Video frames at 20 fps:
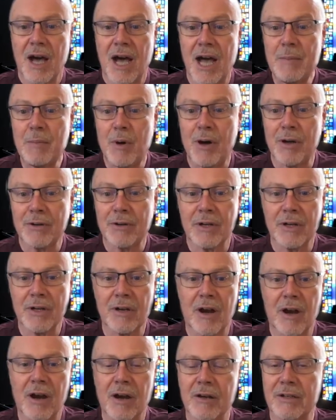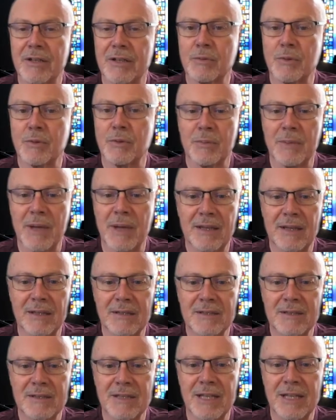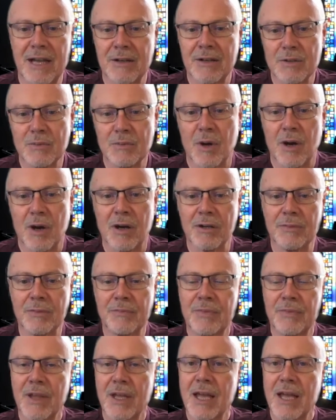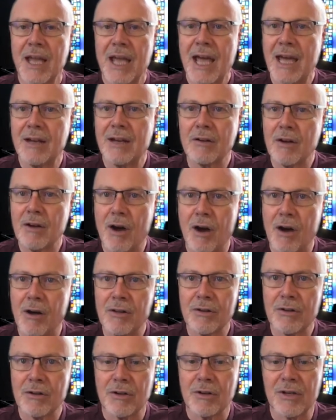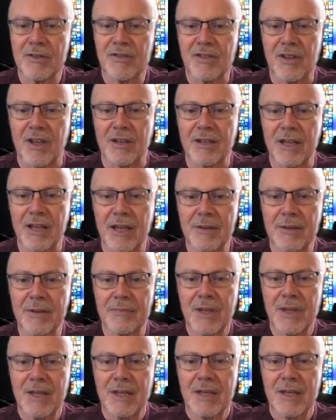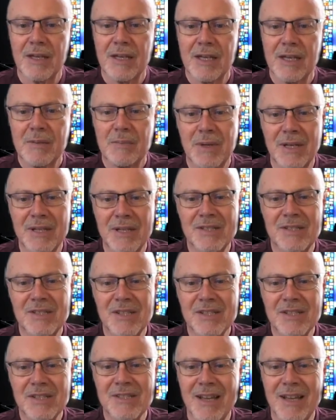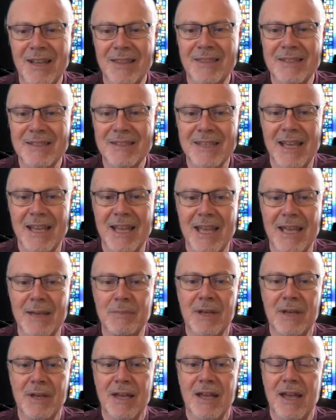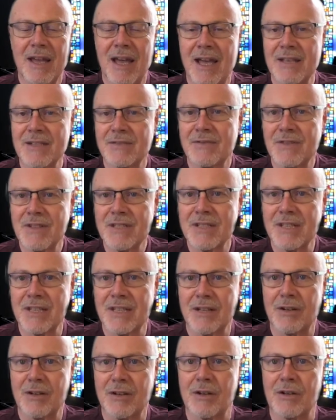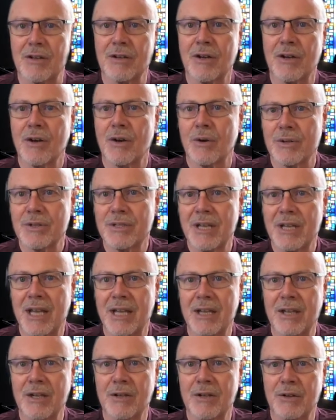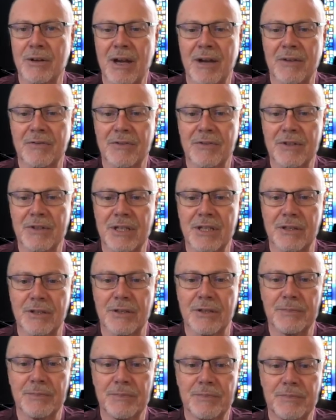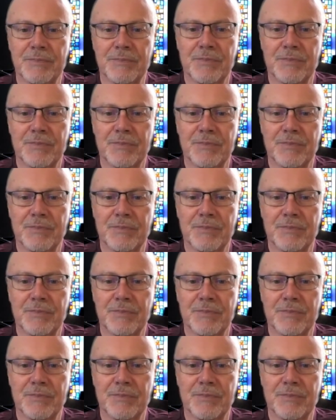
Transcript: I bought her a card and will mail it today or tomorrow, and I'll call her on Sunday, but it's just not the same as visiting her or taking her out for dinner.